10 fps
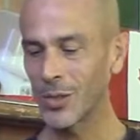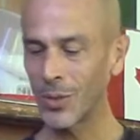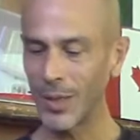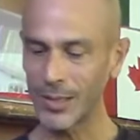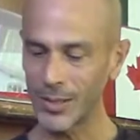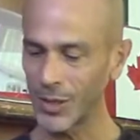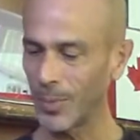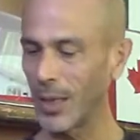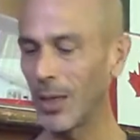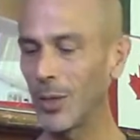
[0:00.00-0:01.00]
this is
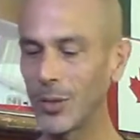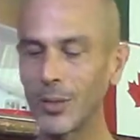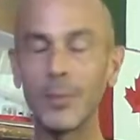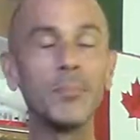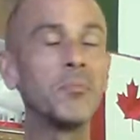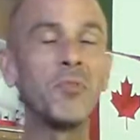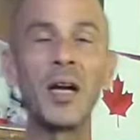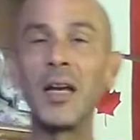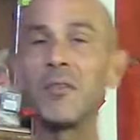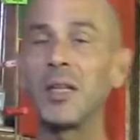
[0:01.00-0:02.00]
about
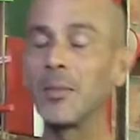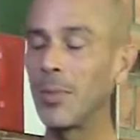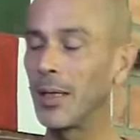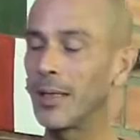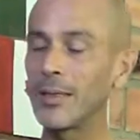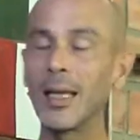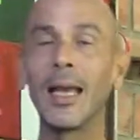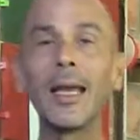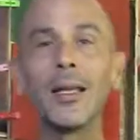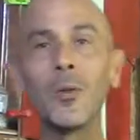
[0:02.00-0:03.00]
5-10 minutes
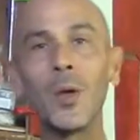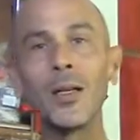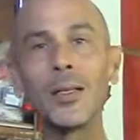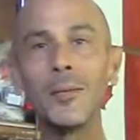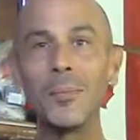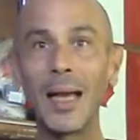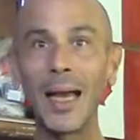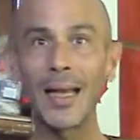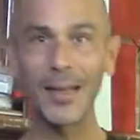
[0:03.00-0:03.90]
and we'll come back.